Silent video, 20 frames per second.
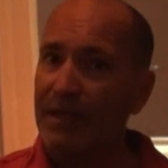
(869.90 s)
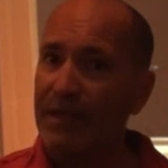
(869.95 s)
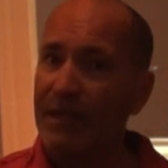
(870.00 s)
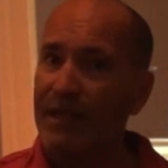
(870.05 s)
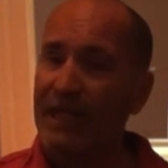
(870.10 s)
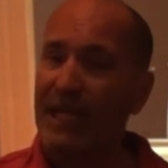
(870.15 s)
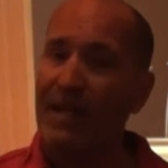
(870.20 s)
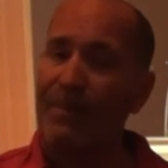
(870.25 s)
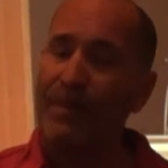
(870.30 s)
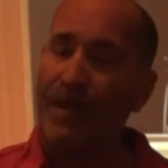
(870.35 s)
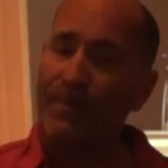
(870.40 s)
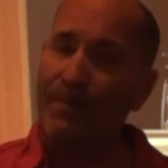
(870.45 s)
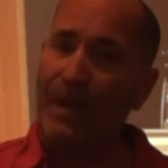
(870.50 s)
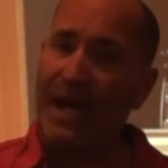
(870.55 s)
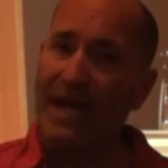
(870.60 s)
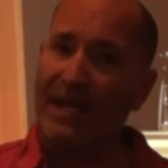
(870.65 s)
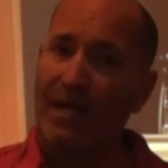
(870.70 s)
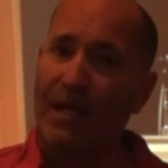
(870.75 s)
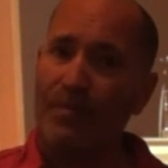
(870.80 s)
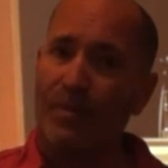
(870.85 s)
And that might
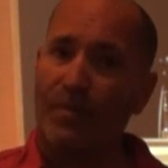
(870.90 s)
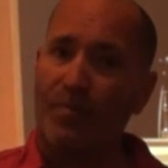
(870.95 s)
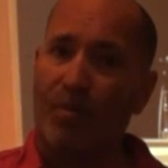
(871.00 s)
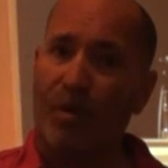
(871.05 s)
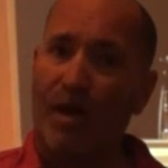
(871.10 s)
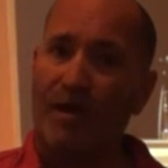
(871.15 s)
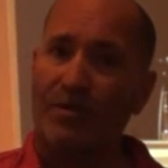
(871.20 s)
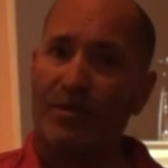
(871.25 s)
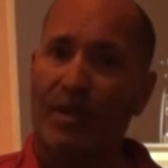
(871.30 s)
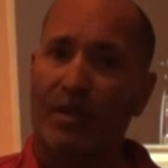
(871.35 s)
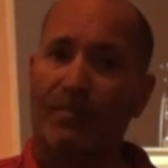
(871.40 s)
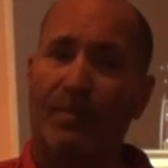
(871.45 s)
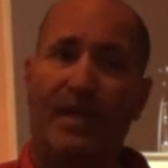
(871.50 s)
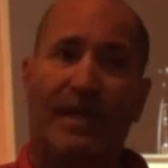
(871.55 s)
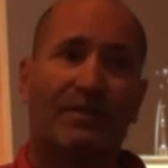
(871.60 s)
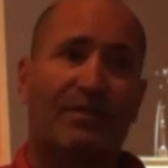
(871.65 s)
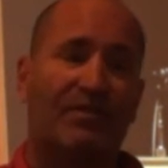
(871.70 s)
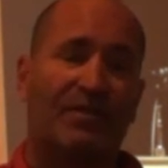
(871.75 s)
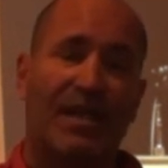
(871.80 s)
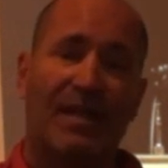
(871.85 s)
back up your project. But
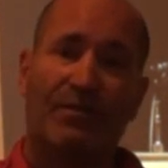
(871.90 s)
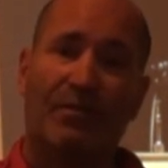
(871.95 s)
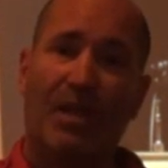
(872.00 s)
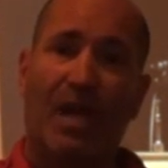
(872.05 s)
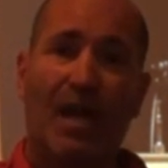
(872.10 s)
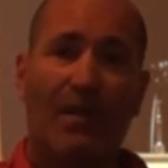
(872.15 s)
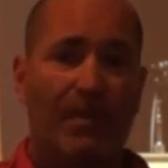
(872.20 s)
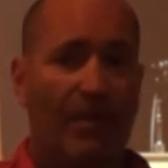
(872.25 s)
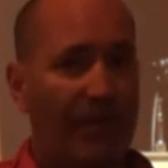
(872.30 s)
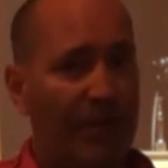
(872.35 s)
at the same time,